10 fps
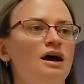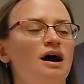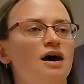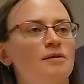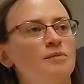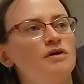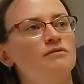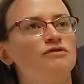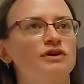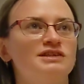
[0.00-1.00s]

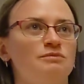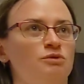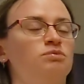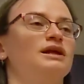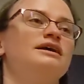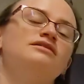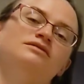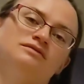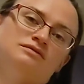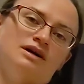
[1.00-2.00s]
for example, played
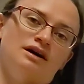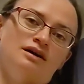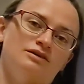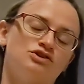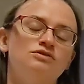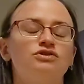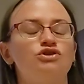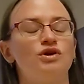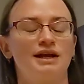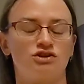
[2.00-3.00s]
a
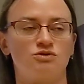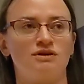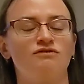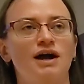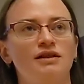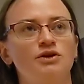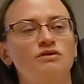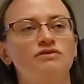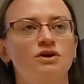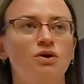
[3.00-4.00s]
string instrument, violin
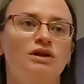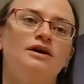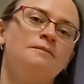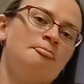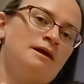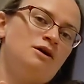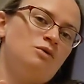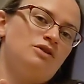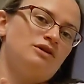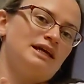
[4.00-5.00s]
or viola,
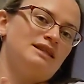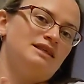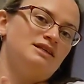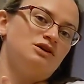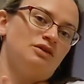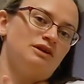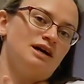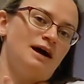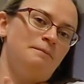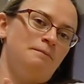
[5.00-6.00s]
where they're like this all the
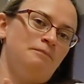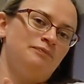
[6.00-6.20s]
time.